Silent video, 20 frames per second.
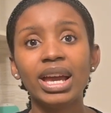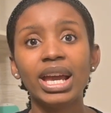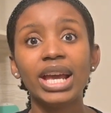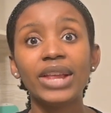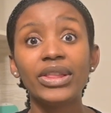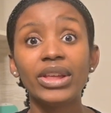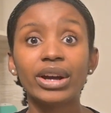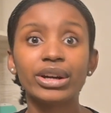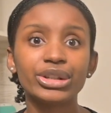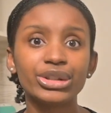
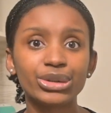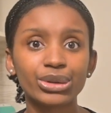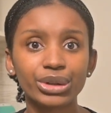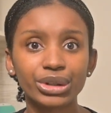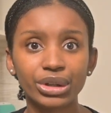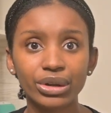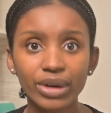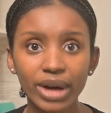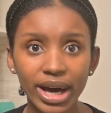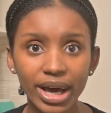and they are
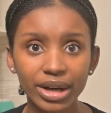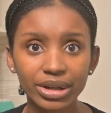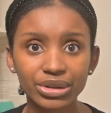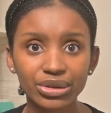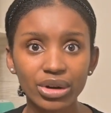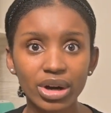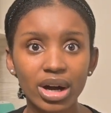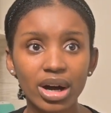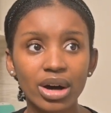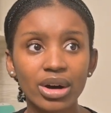showing you how to
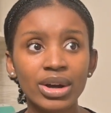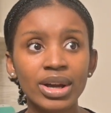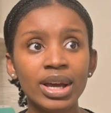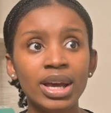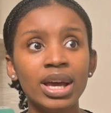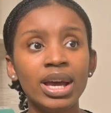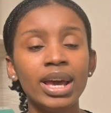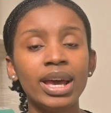draw